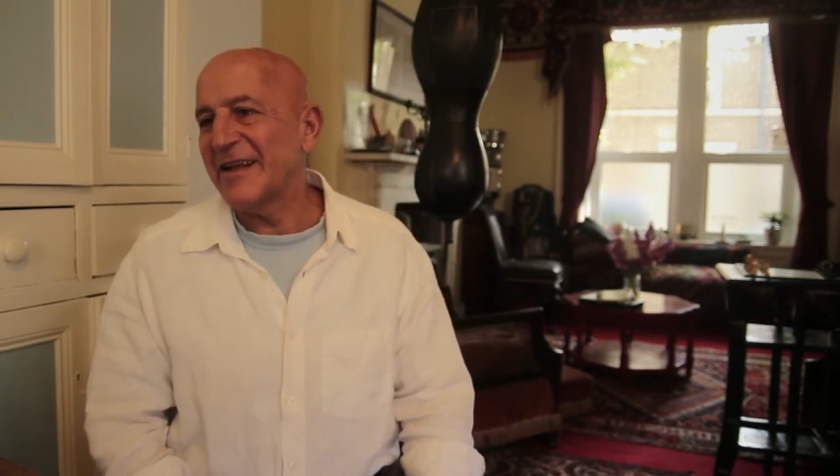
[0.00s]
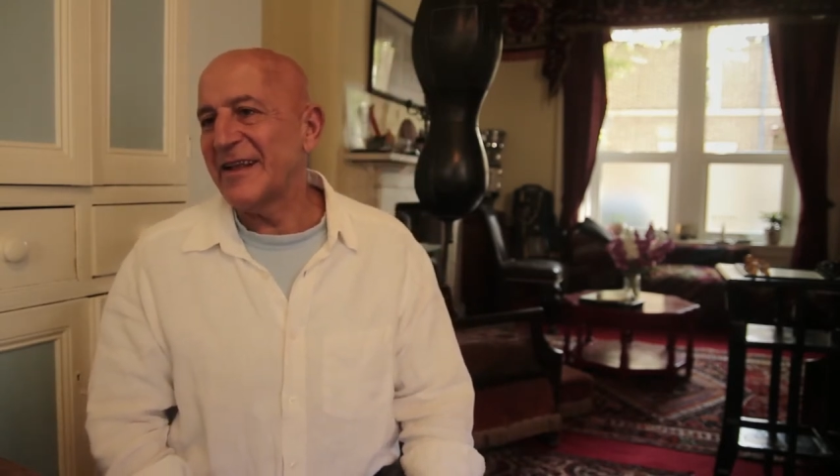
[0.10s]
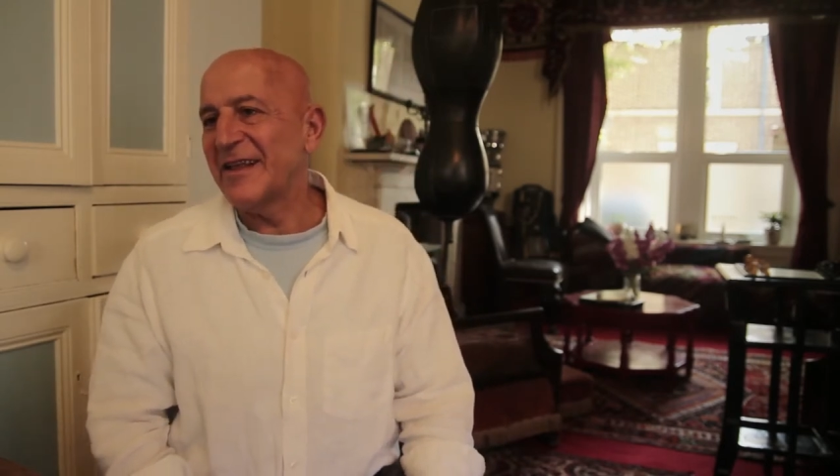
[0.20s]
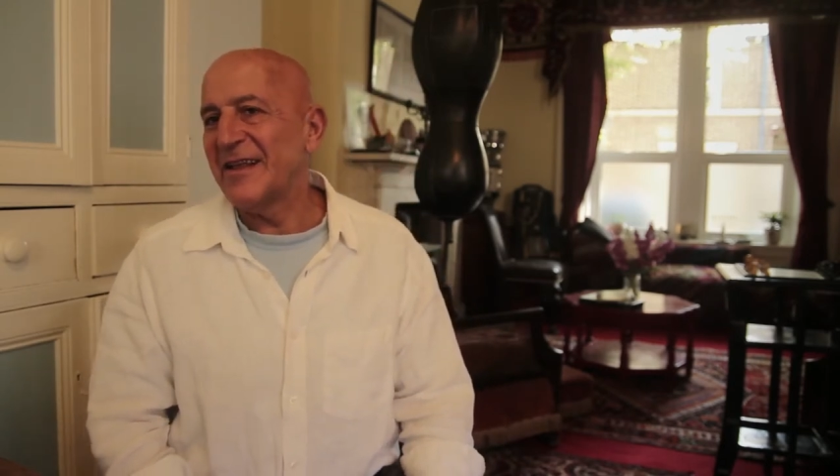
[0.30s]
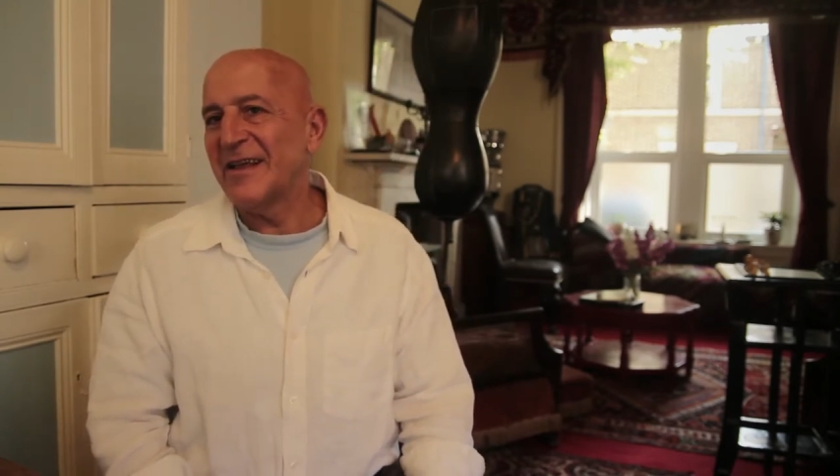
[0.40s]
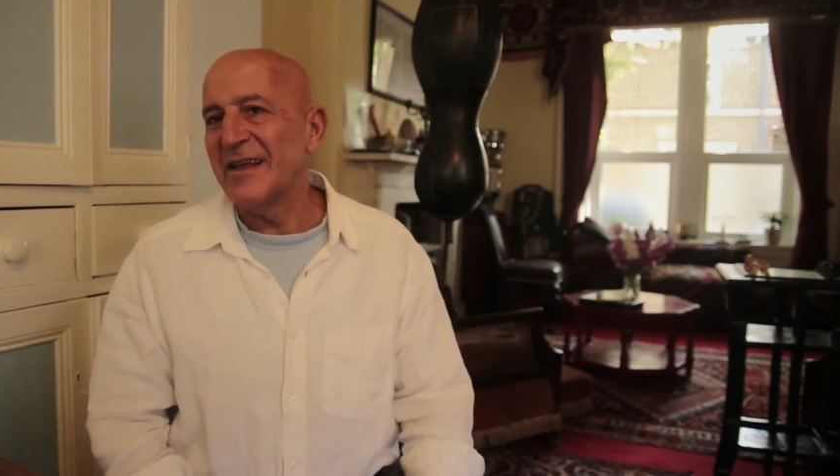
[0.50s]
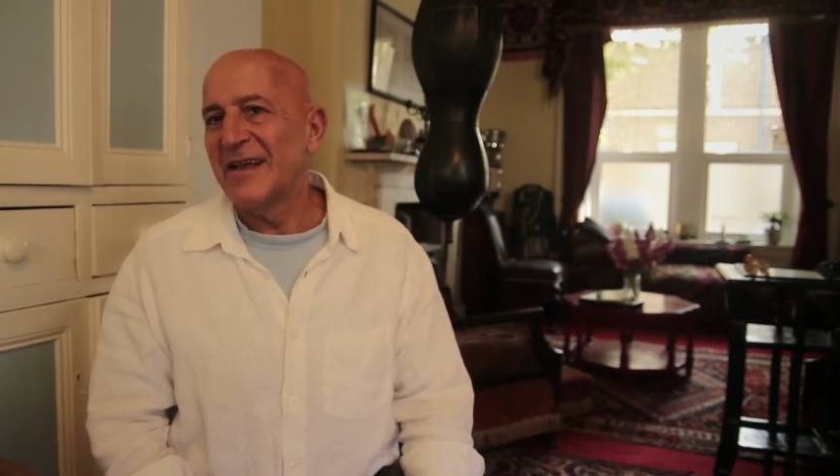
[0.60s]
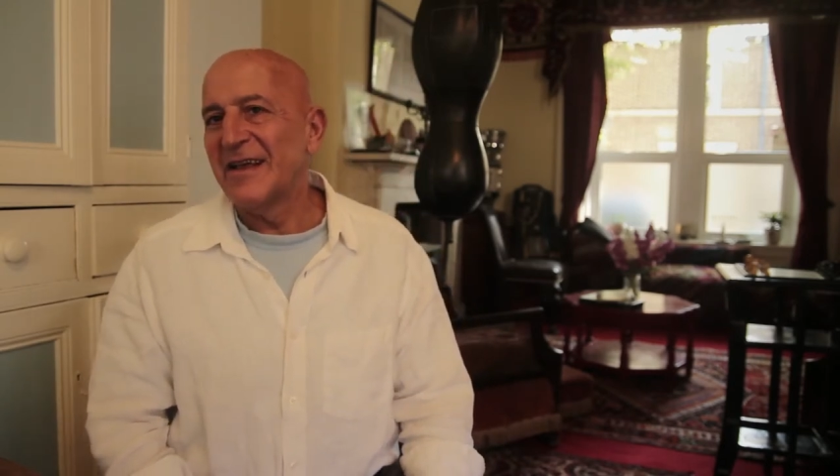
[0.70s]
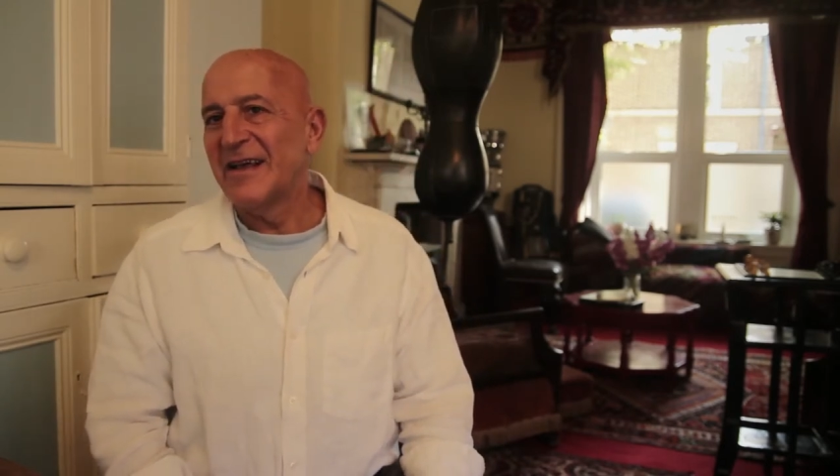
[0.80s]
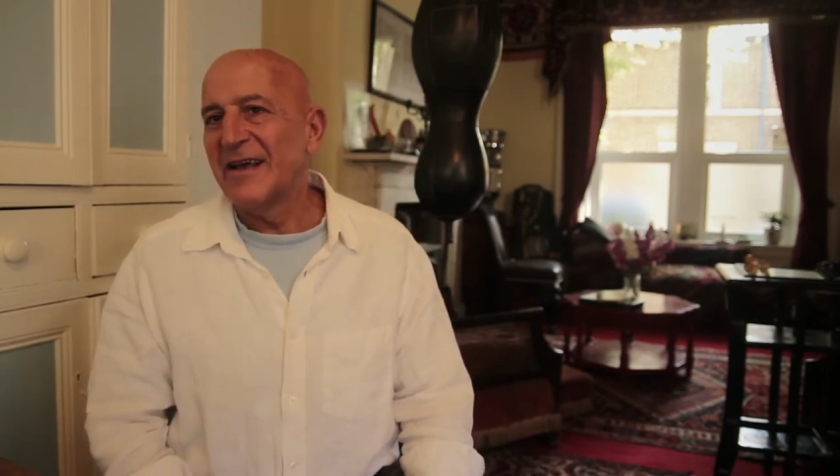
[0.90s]
that he
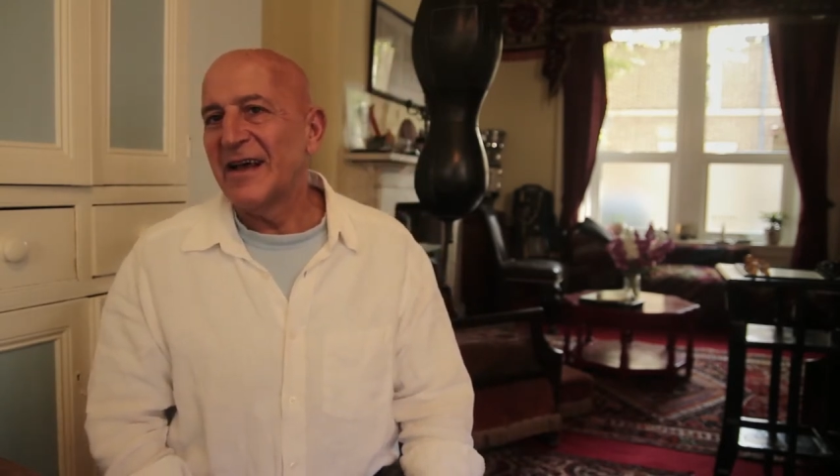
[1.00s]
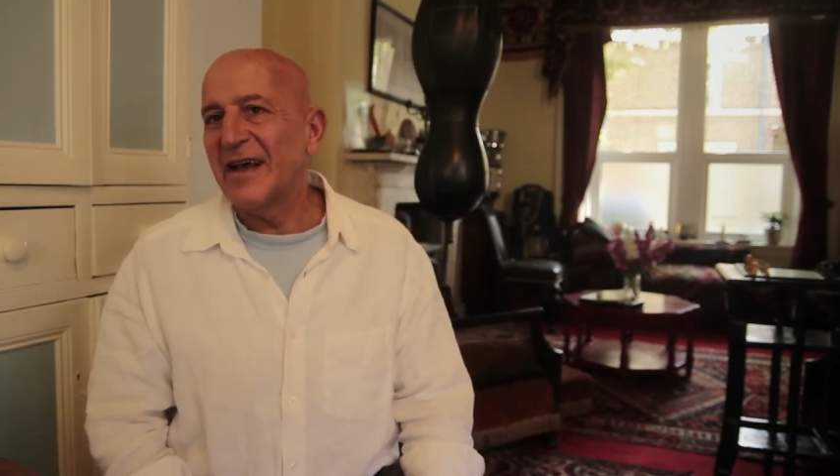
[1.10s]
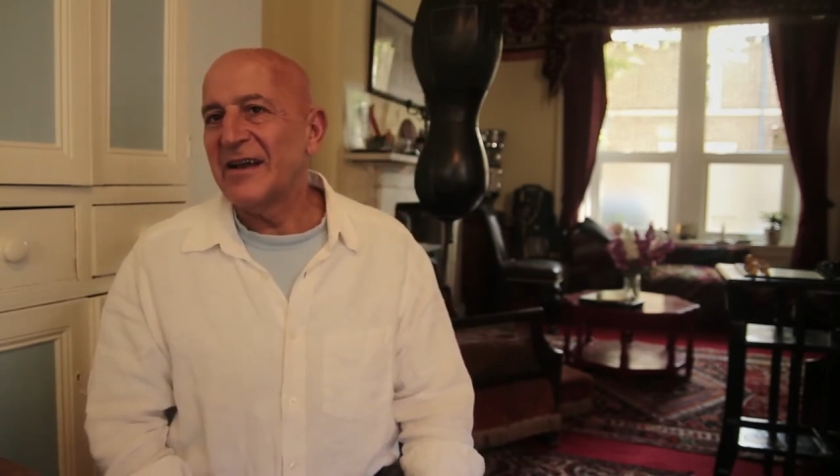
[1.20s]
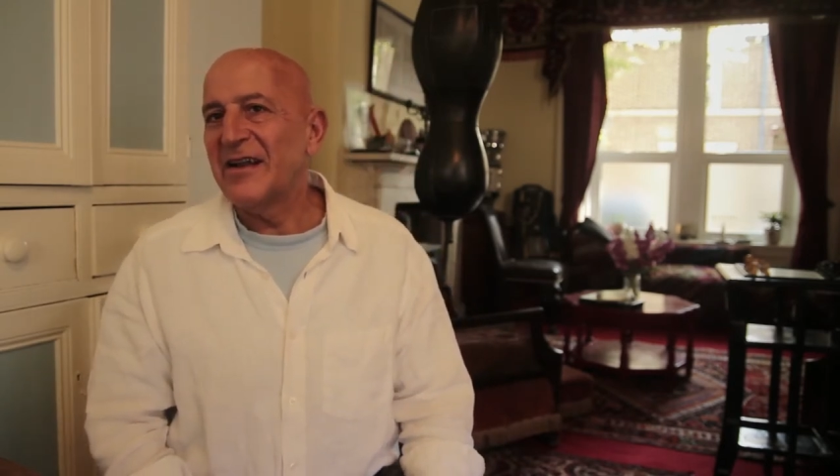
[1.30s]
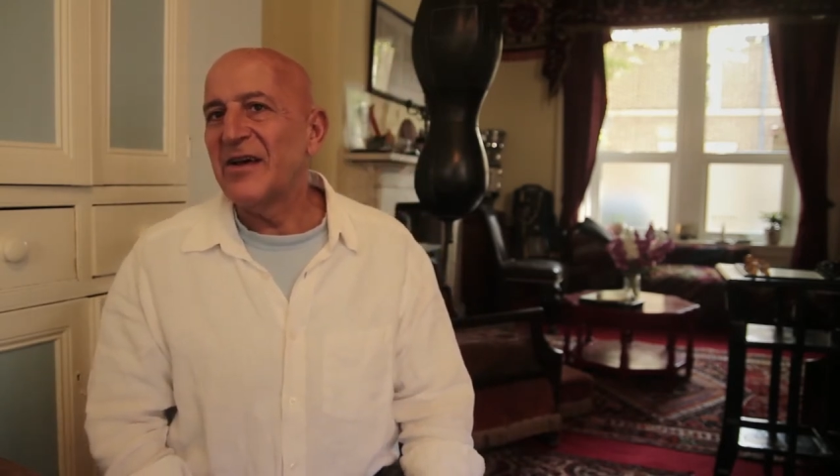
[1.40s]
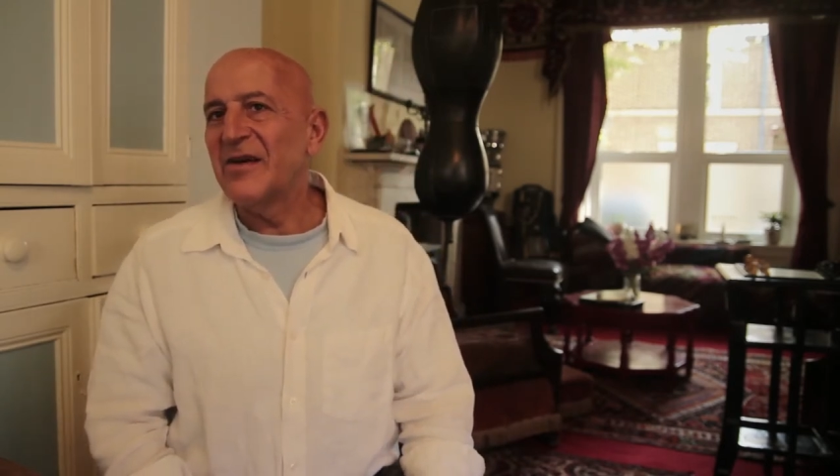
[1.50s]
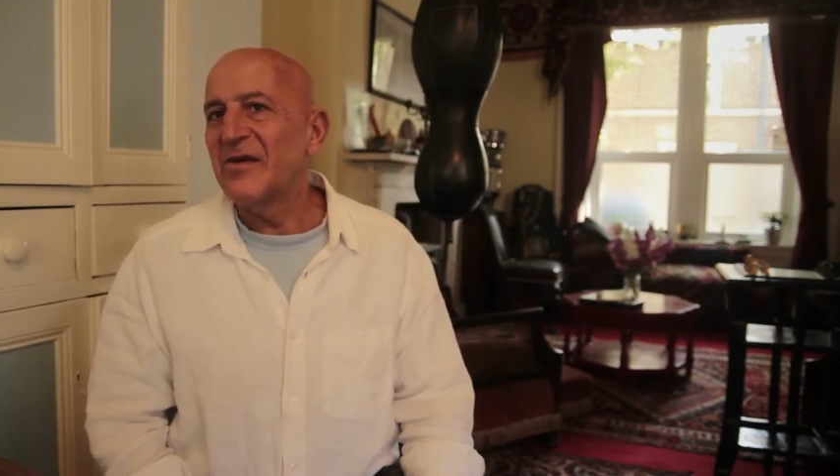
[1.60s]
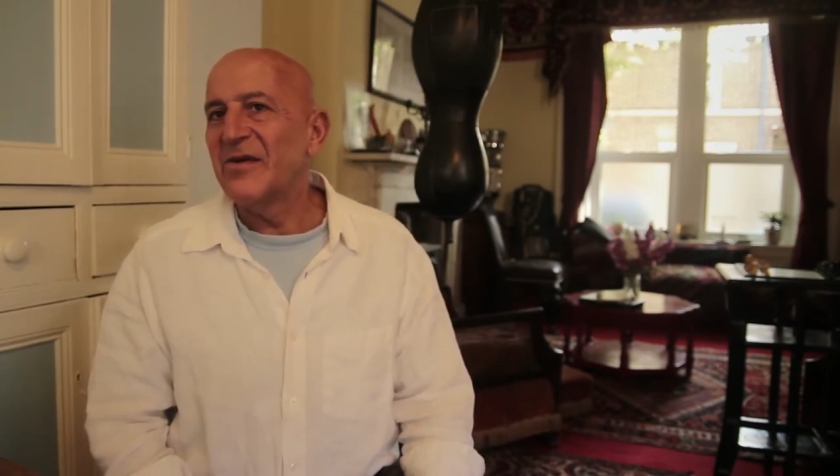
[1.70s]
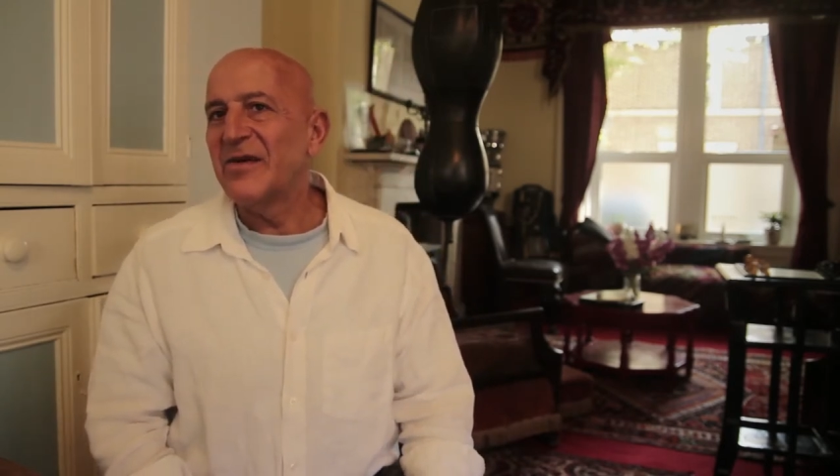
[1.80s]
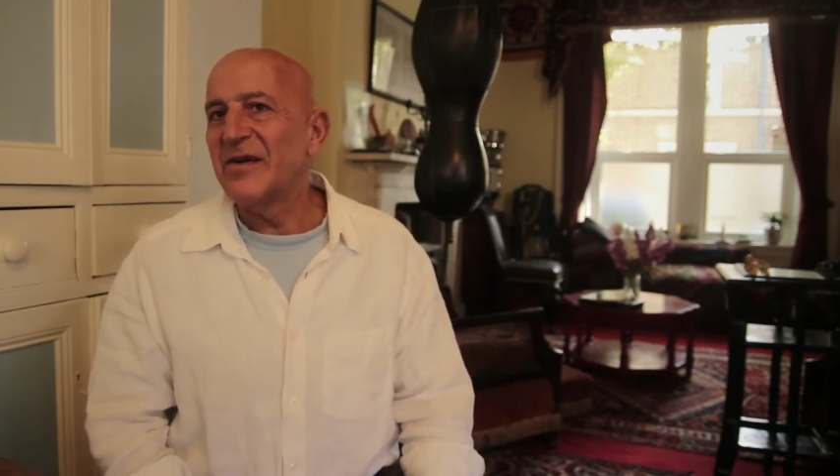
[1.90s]
had
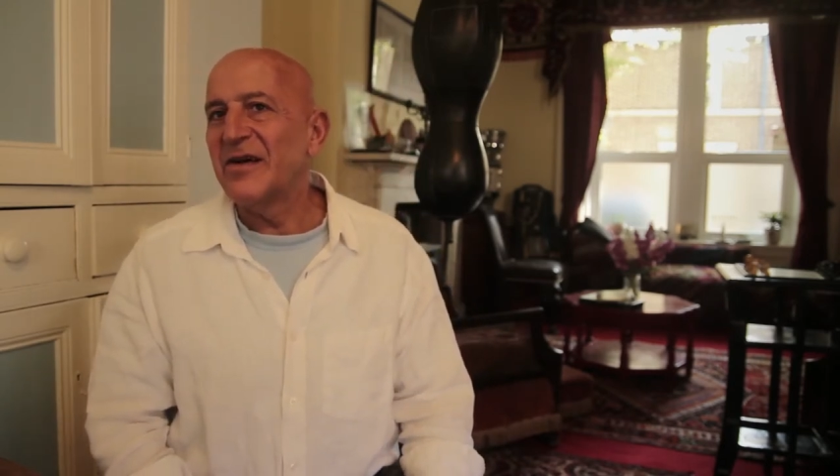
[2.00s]
no